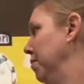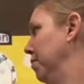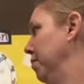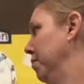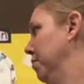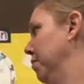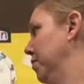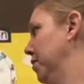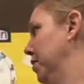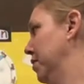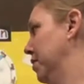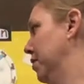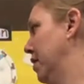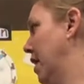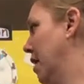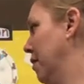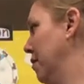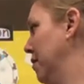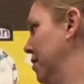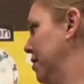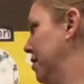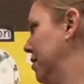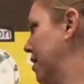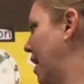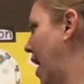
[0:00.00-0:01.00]
So that
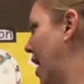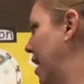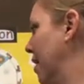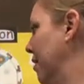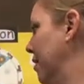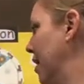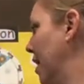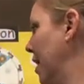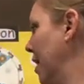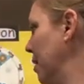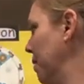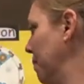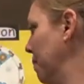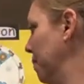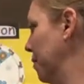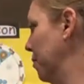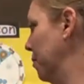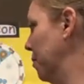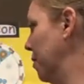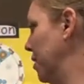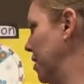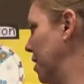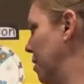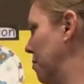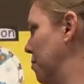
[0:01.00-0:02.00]
was Saturday.
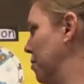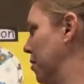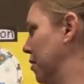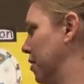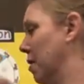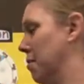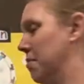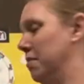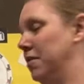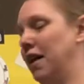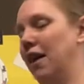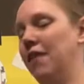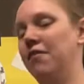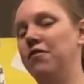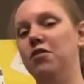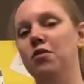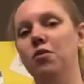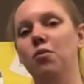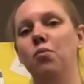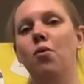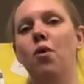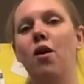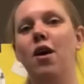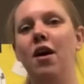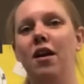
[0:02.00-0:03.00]
What number comes after
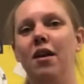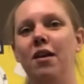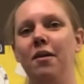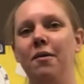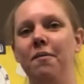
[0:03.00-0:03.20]
1?